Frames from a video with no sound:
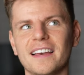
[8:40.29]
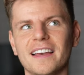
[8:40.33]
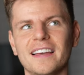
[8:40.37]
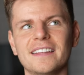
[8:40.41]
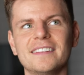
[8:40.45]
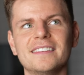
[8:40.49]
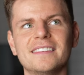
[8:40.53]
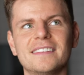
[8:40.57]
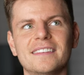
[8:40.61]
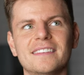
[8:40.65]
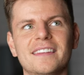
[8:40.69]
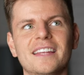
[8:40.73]

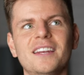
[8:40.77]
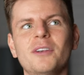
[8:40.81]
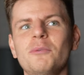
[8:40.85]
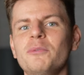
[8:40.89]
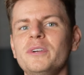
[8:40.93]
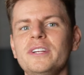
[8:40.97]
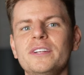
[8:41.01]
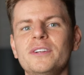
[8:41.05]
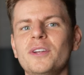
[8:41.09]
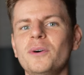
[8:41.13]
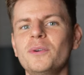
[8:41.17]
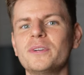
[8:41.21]
And then I
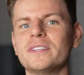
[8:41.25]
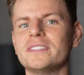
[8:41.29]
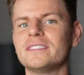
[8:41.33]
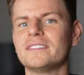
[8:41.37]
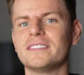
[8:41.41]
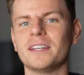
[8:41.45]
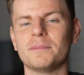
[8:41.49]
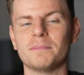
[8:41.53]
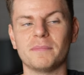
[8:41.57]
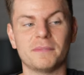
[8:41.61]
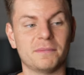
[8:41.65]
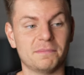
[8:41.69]
really
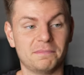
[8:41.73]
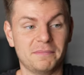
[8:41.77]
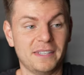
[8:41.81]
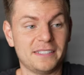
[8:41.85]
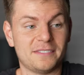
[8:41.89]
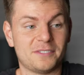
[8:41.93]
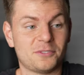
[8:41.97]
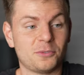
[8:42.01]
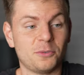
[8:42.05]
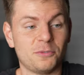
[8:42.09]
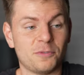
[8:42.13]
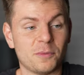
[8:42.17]
noticed that
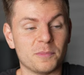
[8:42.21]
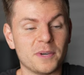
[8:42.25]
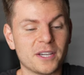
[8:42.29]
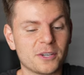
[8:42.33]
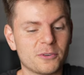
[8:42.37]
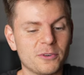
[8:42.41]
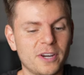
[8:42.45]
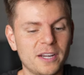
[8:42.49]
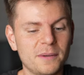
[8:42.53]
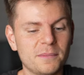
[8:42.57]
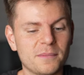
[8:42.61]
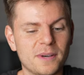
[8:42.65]
that's true for my
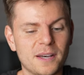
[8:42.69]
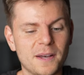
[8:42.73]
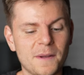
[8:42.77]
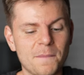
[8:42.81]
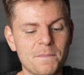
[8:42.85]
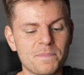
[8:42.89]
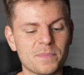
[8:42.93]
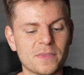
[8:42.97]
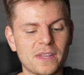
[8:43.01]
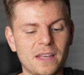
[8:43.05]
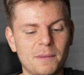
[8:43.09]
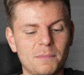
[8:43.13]
grandma,
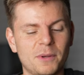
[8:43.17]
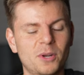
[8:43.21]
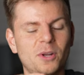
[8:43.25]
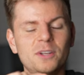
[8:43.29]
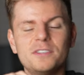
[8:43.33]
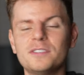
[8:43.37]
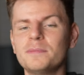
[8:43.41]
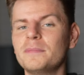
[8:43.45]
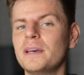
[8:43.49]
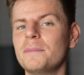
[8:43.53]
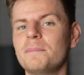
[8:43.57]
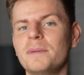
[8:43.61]
but
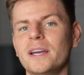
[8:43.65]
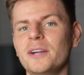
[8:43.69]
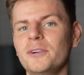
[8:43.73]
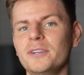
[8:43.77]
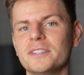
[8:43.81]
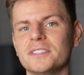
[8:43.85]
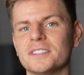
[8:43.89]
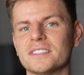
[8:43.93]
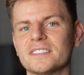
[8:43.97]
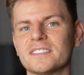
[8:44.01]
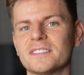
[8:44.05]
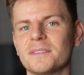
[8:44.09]
also my
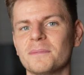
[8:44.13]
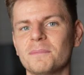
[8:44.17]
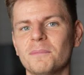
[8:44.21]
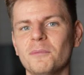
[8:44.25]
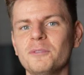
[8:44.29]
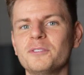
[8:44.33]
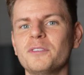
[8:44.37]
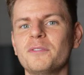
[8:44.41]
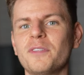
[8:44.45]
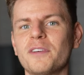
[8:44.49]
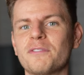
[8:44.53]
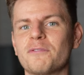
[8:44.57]
parents.
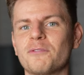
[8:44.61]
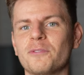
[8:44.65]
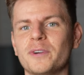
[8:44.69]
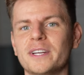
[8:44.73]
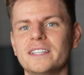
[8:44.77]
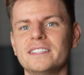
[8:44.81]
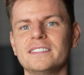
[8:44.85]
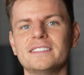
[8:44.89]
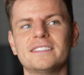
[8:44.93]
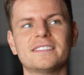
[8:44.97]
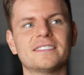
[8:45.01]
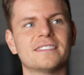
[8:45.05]
Most of their
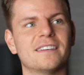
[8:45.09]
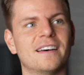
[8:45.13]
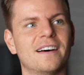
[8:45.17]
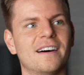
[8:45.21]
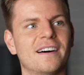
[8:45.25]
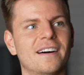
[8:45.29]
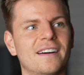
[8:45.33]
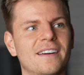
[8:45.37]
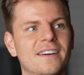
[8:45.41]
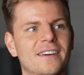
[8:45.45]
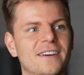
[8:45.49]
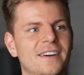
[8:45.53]
friends
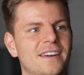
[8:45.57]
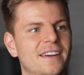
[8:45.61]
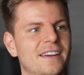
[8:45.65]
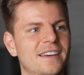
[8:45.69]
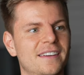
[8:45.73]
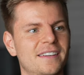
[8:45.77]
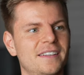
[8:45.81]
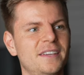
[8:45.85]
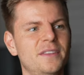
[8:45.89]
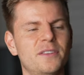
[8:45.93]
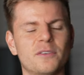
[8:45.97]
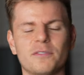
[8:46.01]
are
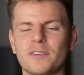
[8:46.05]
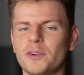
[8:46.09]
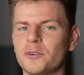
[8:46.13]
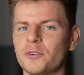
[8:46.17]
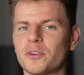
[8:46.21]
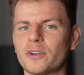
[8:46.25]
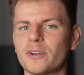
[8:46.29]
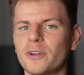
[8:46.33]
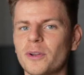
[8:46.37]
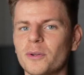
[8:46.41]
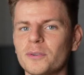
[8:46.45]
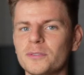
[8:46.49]
either
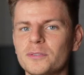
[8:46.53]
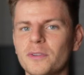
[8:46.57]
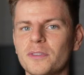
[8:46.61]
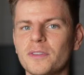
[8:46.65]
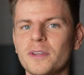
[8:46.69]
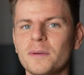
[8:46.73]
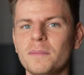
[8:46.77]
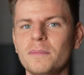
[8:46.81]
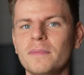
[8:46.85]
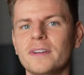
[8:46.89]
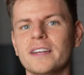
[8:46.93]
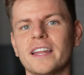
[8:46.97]
very close to
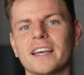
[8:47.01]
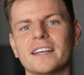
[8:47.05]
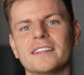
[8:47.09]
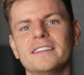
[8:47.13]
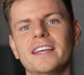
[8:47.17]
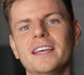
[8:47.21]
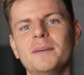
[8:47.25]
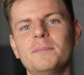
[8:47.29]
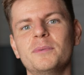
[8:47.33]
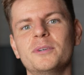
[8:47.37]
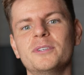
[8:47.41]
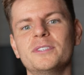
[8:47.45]
them, like
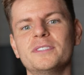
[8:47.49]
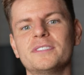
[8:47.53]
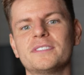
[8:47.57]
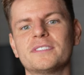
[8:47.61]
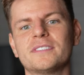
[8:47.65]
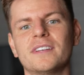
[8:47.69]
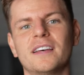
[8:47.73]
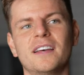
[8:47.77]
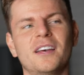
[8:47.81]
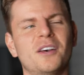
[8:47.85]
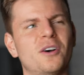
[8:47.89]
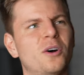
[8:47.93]

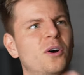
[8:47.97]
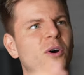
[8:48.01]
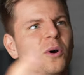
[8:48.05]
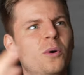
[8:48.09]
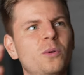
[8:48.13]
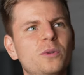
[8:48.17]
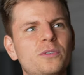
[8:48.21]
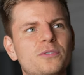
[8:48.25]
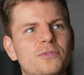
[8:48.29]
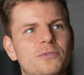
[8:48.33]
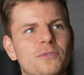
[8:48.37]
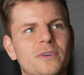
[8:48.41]
neighbors,
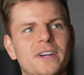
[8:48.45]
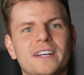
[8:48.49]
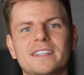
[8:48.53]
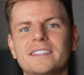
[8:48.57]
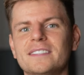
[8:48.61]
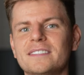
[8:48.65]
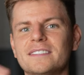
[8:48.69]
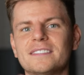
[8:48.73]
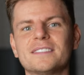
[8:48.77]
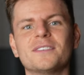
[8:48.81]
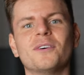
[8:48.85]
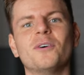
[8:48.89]
old
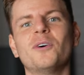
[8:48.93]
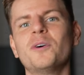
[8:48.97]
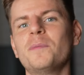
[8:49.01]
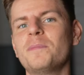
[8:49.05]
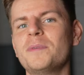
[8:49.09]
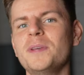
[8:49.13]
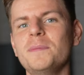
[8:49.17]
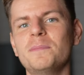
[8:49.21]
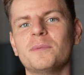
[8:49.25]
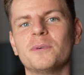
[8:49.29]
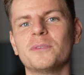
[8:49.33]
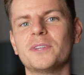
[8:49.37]
friends, or
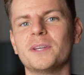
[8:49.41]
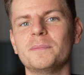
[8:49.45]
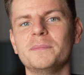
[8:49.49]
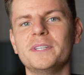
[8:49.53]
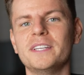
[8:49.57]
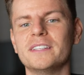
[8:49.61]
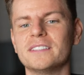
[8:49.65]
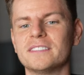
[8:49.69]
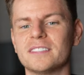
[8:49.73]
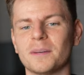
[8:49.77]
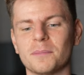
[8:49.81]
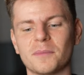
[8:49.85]
people they
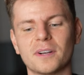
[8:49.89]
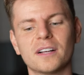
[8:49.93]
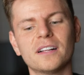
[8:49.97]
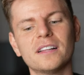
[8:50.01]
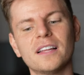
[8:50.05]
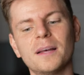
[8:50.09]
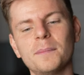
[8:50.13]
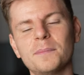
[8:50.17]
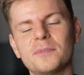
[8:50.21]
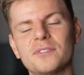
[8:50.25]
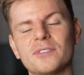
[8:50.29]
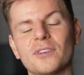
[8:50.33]
meet in some
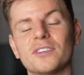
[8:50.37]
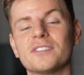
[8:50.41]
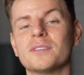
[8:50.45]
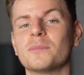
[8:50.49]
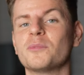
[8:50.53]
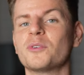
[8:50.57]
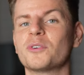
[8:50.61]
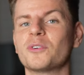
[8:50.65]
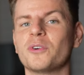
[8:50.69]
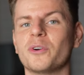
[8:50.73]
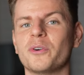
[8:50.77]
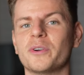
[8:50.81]
clubs or
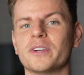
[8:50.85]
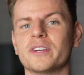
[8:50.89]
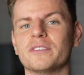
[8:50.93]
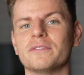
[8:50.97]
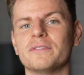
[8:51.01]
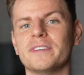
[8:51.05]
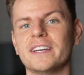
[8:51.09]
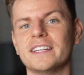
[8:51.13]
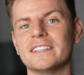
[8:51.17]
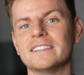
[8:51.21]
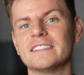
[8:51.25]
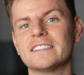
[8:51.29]
some recurring
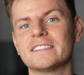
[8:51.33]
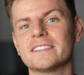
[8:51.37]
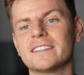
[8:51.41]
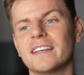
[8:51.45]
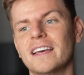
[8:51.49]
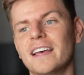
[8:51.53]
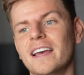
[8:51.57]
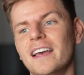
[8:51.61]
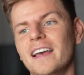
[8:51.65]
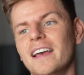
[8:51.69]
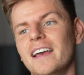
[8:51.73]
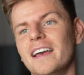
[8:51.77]
events.
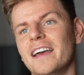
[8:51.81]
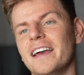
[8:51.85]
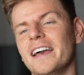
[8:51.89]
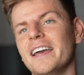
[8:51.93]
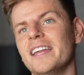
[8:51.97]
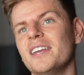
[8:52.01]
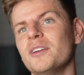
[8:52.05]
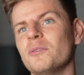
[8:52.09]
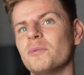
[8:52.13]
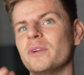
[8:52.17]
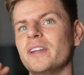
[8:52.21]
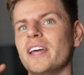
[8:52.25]

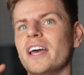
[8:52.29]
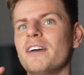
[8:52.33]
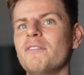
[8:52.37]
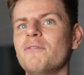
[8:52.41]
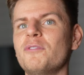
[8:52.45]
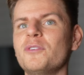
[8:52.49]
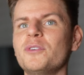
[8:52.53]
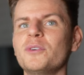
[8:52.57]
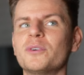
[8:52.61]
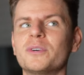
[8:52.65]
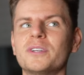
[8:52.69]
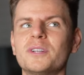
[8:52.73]
And
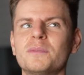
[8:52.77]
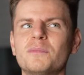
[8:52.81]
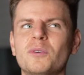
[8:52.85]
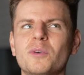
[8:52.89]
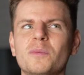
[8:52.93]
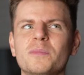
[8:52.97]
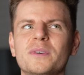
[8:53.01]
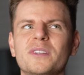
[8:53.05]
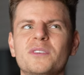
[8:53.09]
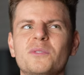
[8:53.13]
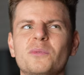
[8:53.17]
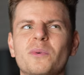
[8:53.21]
whenever you're in a
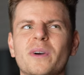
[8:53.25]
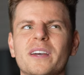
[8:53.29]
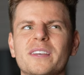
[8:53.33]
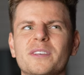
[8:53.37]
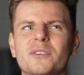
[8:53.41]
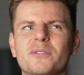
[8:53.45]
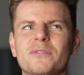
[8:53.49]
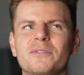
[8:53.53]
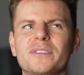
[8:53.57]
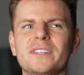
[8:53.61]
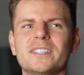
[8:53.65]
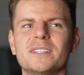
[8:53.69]
moment where
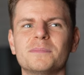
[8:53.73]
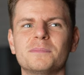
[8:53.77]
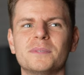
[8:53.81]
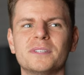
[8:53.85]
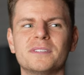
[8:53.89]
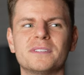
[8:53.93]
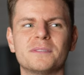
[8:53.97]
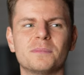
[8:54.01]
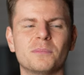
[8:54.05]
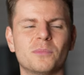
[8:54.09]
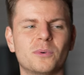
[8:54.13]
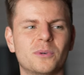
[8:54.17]
you feel a
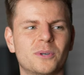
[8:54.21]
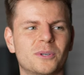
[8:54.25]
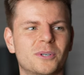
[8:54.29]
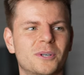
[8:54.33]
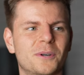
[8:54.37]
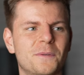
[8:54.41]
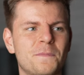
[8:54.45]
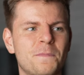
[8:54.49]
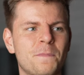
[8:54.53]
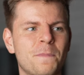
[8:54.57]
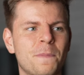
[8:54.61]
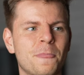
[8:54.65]
bit
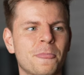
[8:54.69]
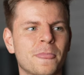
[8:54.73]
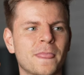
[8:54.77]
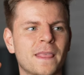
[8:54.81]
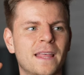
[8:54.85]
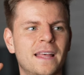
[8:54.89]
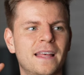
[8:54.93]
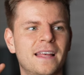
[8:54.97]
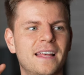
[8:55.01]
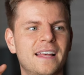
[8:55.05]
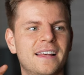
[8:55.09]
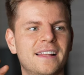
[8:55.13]
more
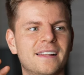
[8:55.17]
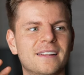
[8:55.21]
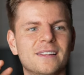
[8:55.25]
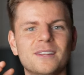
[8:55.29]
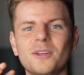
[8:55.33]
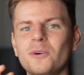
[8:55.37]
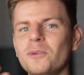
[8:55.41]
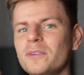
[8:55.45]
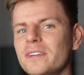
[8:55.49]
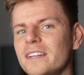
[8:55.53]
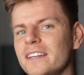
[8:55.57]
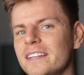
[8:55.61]

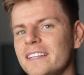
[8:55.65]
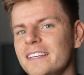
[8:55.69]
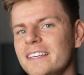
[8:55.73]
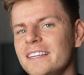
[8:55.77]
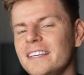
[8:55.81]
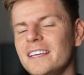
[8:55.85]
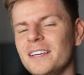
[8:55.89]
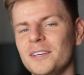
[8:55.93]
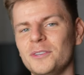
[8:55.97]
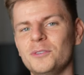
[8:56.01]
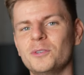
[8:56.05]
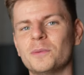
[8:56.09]

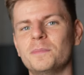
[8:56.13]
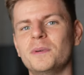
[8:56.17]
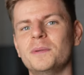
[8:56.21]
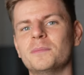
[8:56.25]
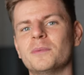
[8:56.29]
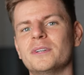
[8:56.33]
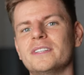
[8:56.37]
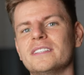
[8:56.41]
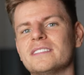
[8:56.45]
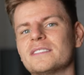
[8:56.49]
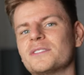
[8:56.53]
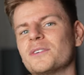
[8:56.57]
lonely, you're a
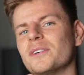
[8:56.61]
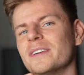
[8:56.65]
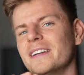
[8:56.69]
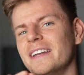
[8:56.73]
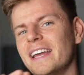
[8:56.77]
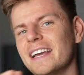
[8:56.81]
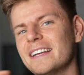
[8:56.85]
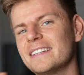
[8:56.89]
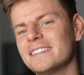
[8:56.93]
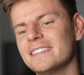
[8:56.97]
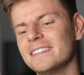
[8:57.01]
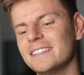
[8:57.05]
bit more
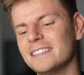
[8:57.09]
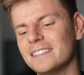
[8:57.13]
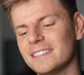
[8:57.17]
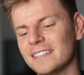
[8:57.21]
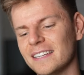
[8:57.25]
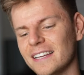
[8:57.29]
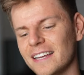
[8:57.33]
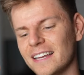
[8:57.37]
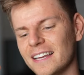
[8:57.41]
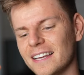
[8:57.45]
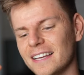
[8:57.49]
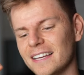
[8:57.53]
disconnected,
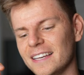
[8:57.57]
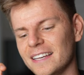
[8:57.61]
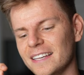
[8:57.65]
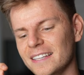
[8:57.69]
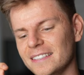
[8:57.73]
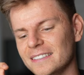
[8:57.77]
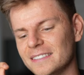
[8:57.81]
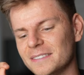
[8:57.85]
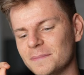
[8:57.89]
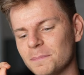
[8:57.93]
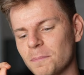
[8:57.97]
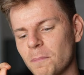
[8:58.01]

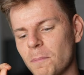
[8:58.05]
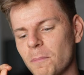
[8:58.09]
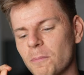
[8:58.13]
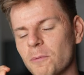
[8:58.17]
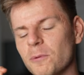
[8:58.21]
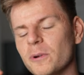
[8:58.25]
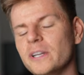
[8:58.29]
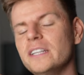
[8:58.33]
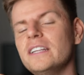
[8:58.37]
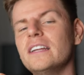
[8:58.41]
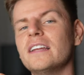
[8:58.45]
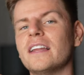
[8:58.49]
it's
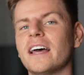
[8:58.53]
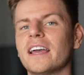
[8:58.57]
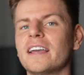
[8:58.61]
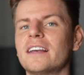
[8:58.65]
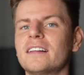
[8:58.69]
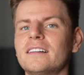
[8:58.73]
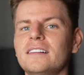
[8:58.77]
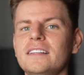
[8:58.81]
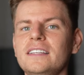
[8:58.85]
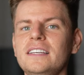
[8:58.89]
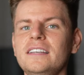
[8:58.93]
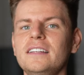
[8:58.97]
pretty
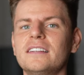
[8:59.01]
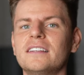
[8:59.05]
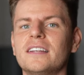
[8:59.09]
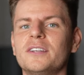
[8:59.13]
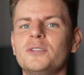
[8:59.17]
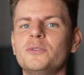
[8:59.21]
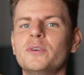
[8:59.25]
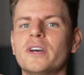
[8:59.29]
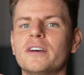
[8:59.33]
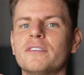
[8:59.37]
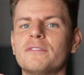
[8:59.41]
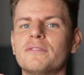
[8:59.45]
likely
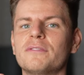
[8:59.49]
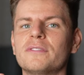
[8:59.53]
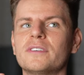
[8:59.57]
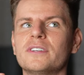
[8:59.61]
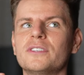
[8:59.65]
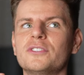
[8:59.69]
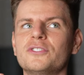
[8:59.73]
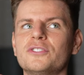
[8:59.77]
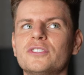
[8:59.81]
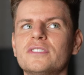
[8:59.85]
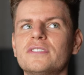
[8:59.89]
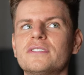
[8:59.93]
that you have
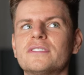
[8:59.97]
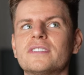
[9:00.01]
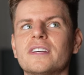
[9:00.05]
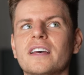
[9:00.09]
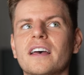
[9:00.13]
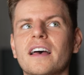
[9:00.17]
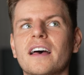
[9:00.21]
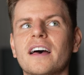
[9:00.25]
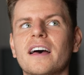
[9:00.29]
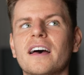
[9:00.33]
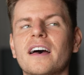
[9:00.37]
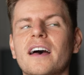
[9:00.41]
just
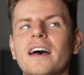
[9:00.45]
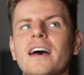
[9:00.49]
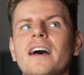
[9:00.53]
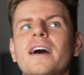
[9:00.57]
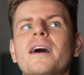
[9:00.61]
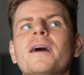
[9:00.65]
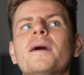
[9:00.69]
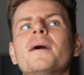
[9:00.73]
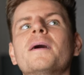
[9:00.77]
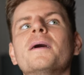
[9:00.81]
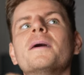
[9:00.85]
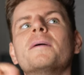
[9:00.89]

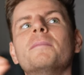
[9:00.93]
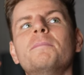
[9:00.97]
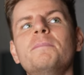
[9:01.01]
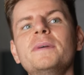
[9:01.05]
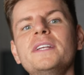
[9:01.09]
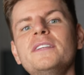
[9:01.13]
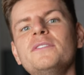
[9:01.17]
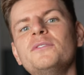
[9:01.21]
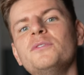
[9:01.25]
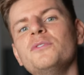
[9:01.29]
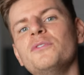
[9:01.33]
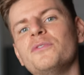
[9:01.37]
a
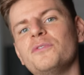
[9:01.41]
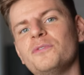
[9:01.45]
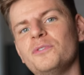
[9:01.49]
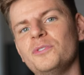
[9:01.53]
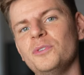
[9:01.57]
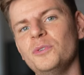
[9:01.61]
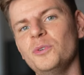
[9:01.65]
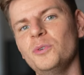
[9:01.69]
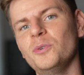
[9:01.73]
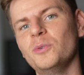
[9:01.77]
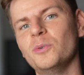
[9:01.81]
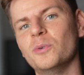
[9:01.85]
bit too
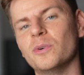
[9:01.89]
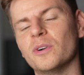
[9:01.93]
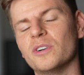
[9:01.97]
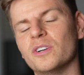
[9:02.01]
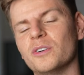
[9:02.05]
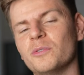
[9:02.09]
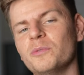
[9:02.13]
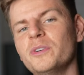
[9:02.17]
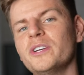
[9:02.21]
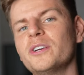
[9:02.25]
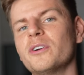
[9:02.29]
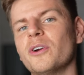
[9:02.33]
few
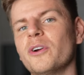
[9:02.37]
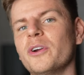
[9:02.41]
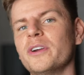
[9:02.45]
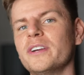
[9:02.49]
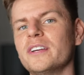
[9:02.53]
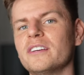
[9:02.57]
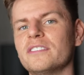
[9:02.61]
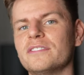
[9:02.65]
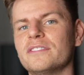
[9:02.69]
recurring